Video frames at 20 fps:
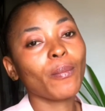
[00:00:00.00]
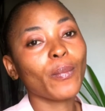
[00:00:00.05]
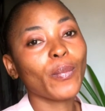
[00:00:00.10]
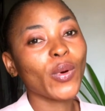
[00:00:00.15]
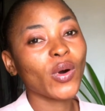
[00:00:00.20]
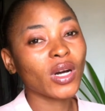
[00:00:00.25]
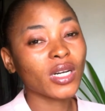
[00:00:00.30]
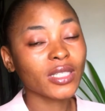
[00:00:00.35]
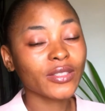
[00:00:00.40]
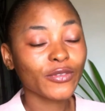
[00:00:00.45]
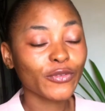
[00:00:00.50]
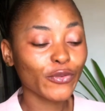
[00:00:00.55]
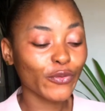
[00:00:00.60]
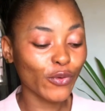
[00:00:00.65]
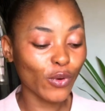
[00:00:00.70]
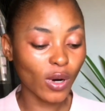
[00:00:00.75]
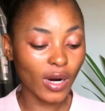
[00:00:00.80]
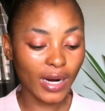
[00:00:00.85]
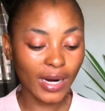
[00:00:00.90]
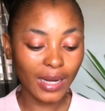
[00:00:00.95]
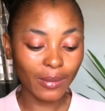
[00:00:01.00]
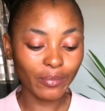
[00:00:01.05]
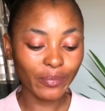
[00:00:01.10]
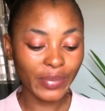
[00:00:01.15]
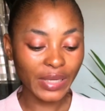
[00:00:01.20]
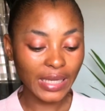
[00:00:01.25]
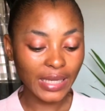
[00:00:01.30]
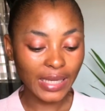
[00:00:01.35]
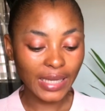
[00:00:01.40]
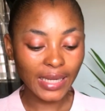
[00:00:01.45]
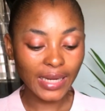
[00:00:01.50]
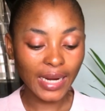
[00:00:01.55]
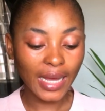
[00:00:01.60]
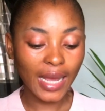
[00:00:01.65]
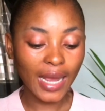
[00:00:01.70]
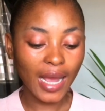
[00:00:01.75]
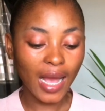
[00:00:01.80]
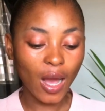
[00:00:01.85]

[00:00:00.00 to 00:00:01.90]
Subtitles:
But for a beginner,